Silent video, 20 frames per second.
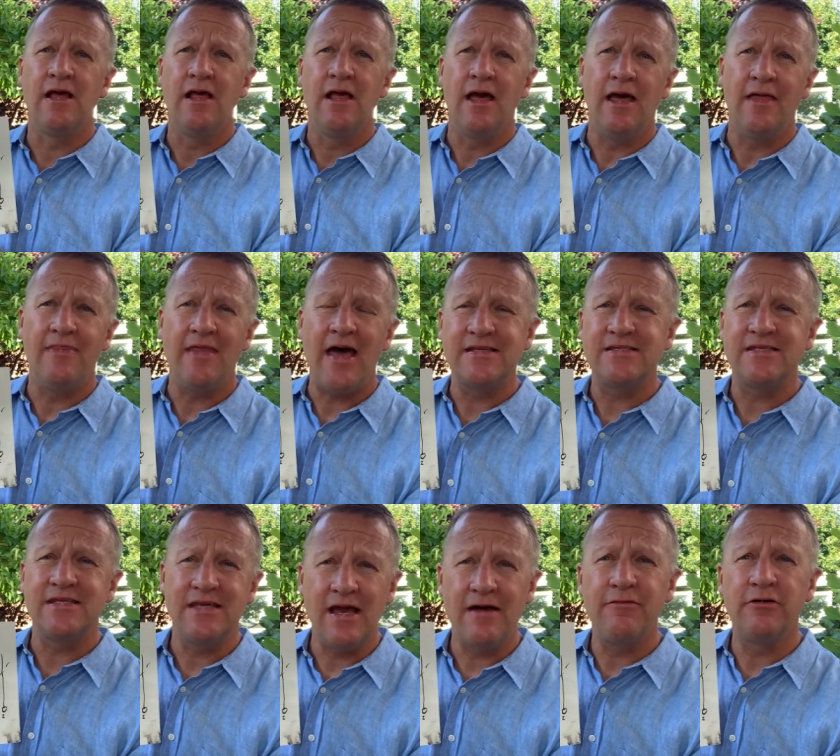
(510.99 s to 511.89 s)
and that's
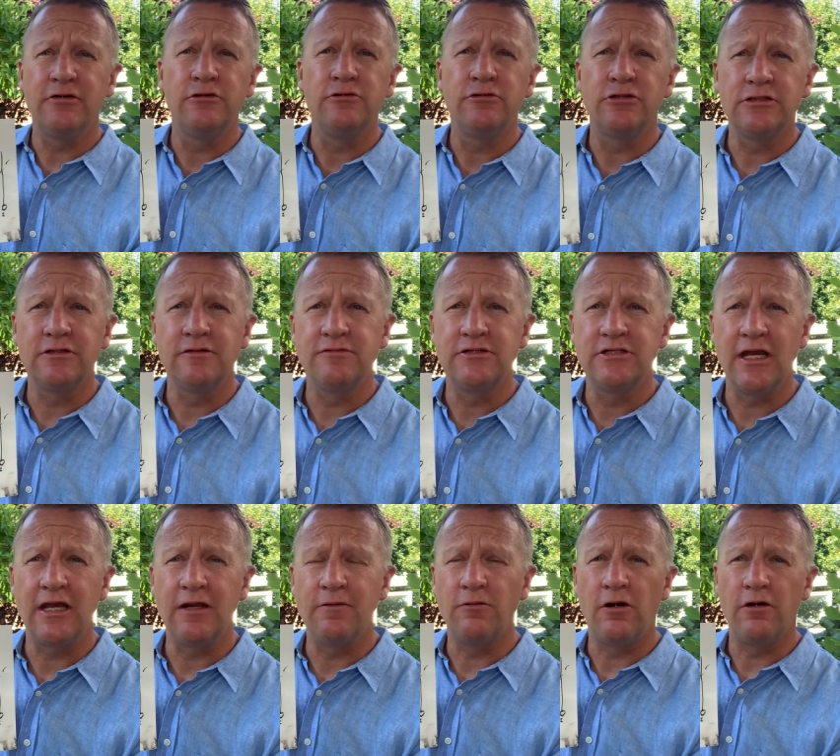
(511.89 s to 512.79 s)
the evolution of
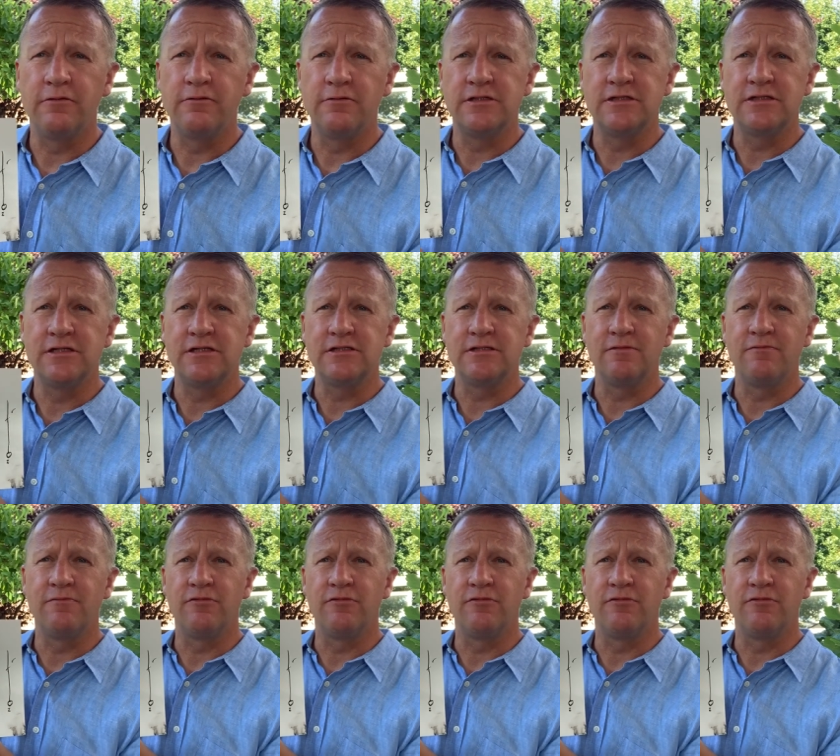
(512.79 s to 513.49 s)
Shane Waldron's system